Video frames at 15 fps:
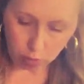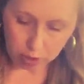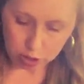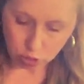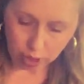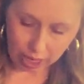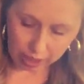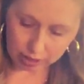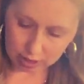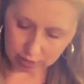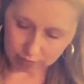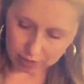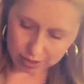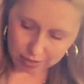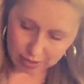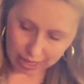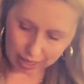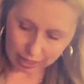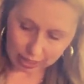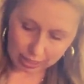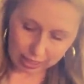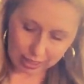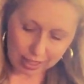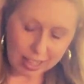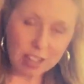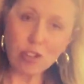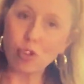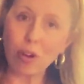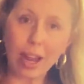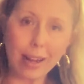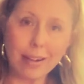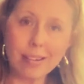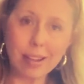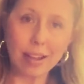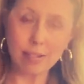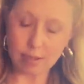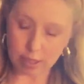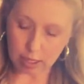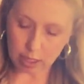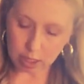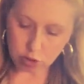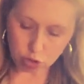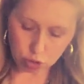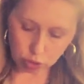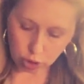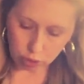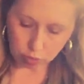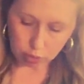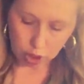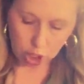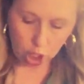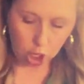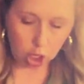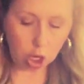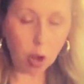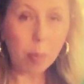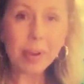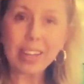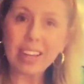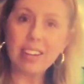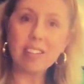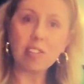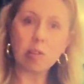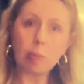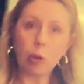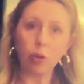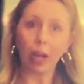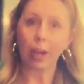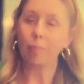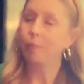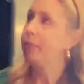attractive is that it's tried and tested. It's true. No one can dispute it.